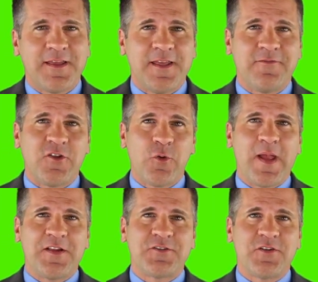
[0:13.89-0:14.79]
If you
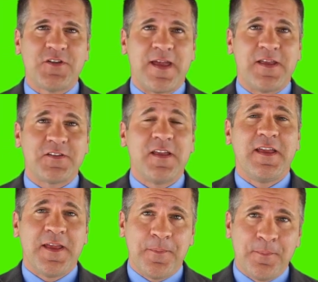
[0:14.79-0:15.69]
answered yes,
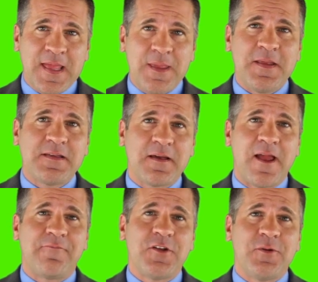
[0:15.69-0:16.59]
it may be
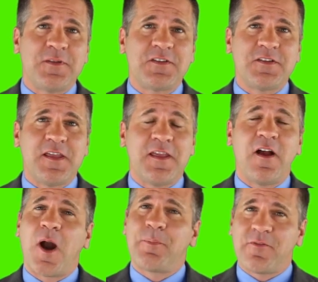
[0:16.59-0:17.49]
time for you to see
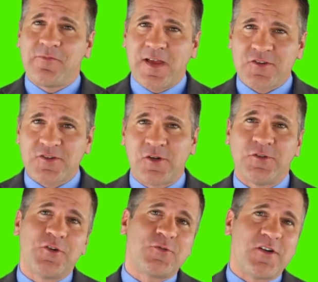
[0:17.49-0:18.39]
our professional
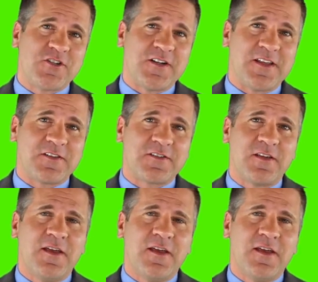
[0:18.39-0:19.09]
nutritionist.